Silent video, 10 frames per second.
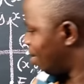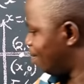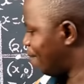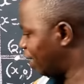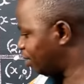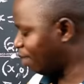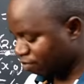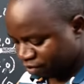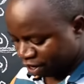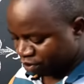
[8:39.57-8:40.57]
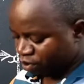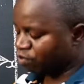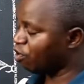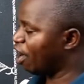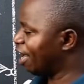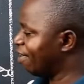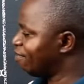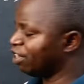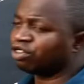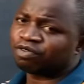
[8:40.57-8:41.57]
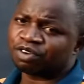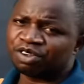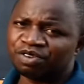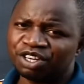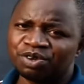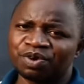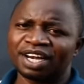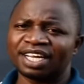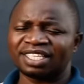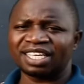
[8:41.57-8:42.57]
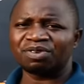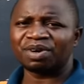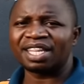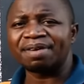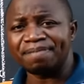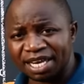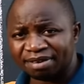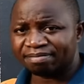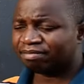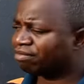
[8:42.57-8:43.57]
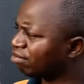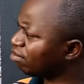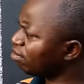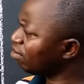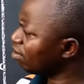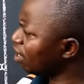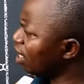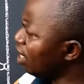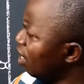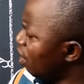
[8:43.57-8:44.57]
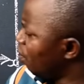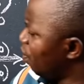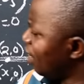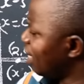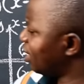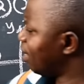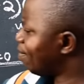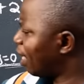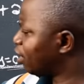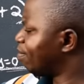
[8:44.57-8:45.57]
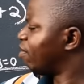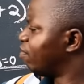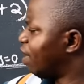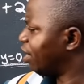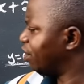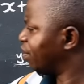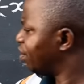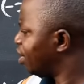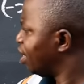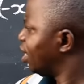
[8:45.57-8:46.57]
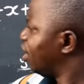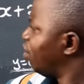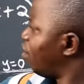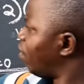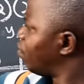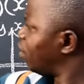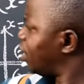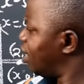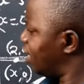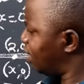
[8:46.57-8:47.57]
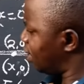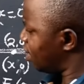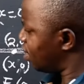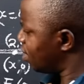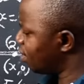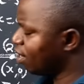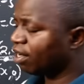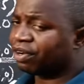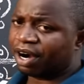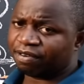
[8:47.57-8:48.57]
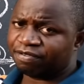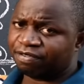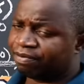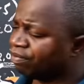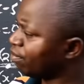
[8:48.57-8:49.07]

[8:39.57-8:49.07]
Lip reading: Maximum value of y. First of all, you need to understand what they mean. When they say maximum value, you have got this graph.